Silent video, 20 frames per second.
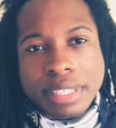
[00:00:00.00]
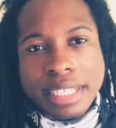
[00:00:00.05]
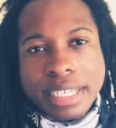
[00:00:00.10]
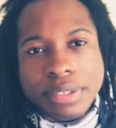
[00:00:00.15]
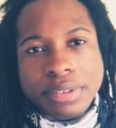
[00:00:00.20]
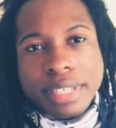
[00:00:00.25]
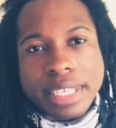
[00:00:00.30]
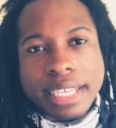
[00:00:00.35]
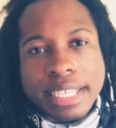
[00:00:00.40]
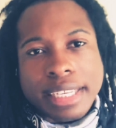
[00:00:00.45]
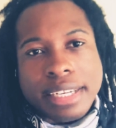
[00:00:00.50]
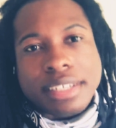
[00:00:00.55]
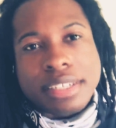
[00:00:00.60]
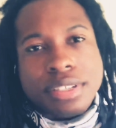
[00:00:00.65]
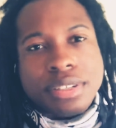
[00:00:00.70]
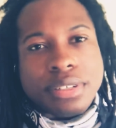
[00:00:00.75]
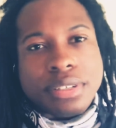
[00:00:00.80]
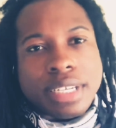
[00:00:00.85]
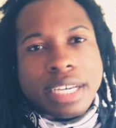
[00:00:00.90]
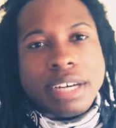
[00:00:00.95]
that you can't get
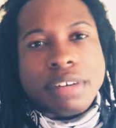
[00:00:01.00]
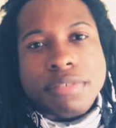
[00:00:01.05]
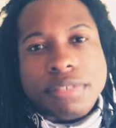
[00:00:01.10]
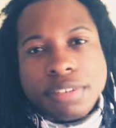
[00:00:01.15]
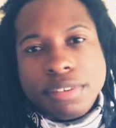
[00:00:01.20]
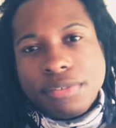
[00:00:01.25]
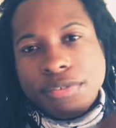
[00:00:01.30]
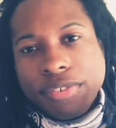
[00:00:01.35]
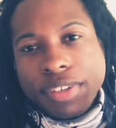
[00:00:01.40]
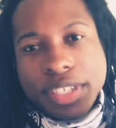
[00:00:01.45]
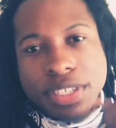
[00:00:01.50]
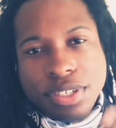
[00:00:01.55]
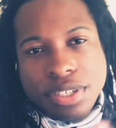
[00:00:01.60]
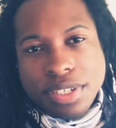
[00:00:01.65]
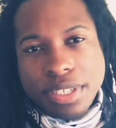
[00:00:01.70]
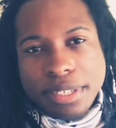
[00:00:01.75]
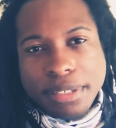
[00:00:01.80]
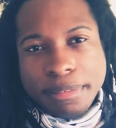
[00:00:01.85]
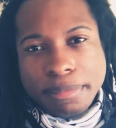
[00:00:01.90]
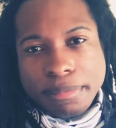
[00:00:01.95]
into the alpha frequency,
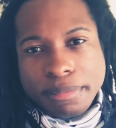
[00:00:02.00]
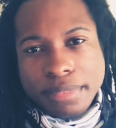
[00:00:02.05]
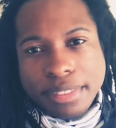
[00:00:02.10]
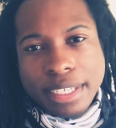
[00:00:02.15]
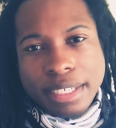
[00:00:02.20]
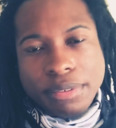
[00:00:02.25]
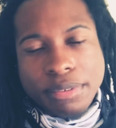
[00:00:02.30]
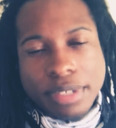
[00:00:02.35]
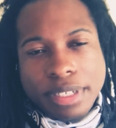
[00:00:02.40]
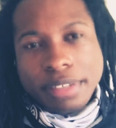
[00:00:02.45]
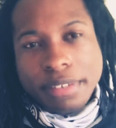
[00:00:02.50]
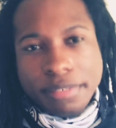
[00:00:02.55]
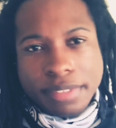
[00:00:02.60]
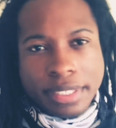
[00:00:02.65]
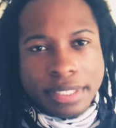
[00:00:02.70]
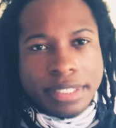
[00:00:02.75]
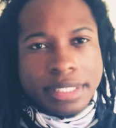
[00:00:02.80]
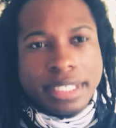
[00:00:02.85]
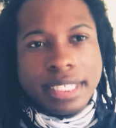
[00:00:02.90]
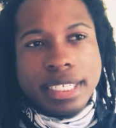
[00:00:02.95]
that
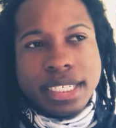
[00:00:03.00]
wavelength.